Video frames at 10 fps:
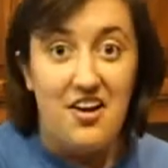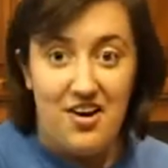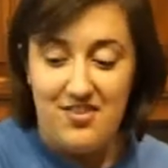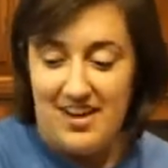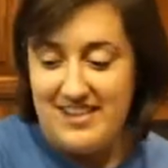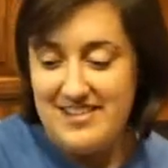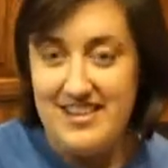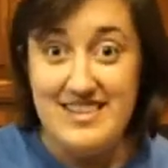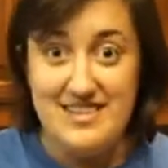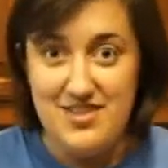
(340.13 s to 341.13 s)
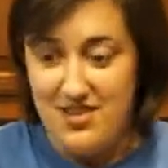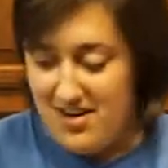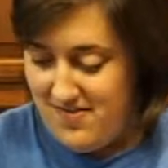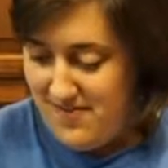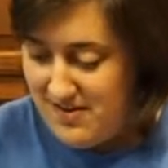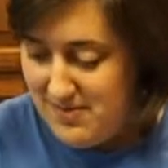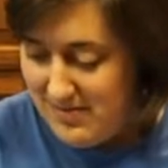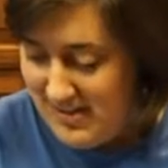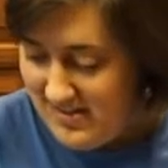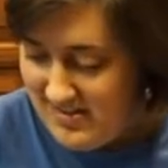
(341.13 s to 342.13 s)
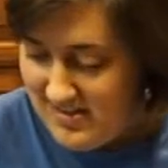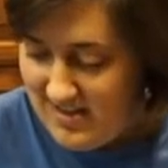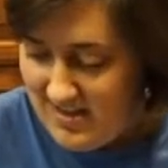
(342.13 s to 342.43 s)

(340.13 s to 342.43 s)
All right, so let's do our first piece.